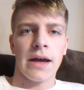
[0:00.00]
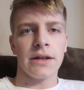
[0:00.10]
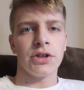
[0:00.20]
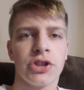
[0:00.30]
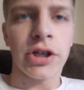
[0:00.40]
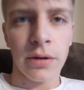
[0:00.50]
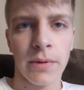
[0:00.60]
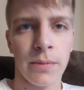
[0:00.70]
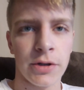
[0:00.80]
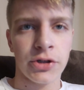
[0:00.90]
out. I just checked
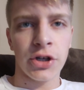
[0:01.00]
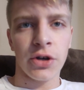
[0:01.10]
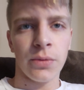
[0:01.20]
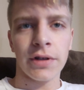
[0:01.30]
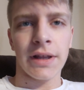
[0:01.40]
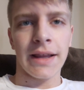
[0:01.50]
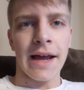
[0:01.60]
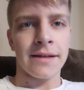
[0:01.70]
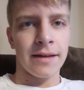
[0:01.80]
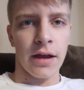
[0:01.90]
my blood sugar with the
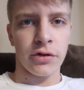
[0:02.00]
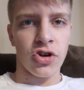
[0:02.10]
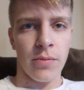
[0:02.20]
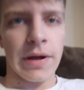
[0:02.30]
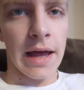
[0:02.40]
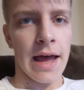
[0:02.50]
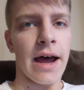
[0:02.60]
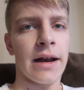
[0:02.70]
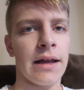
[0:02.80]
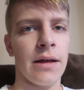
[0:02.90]
last test strip I
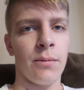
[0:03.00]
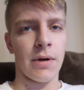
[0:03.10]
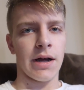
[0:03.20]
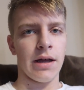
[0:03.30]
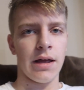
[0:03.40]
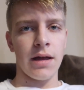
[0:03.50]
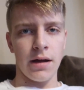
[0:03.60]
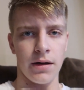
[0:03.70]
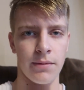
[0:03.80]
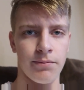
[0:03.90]
had in my
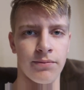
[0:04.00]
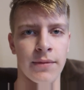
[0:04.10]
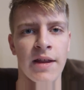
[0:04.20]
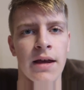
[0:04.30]
um,